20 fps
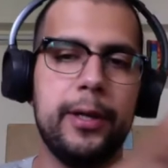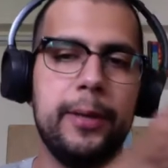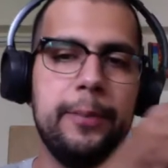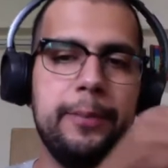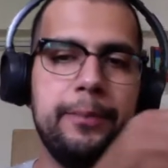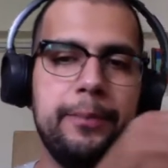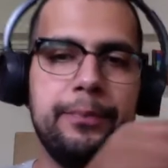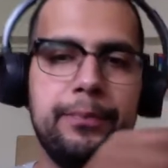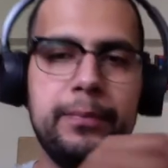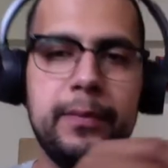
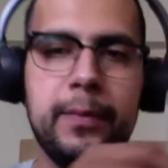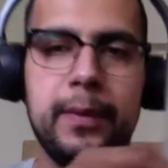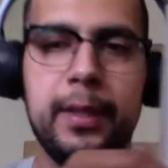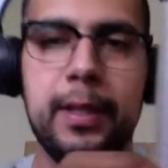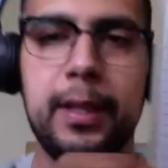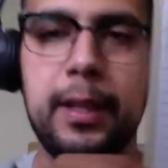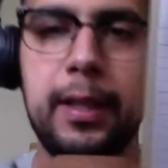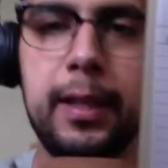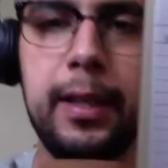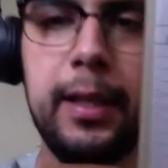okay?
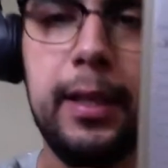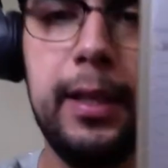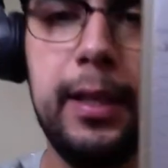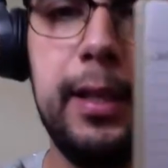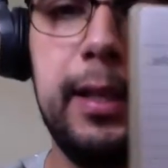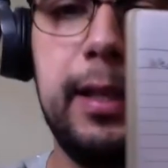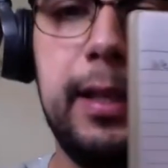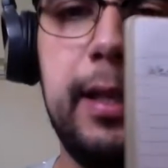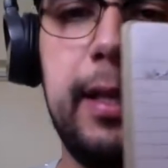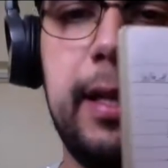
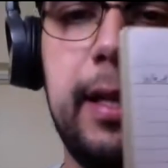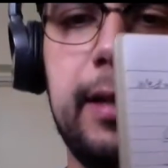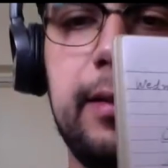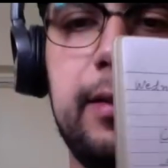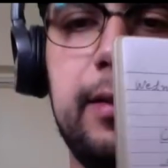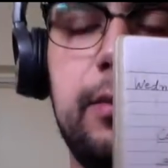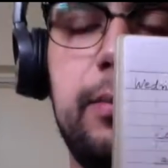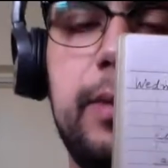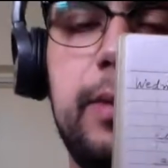It has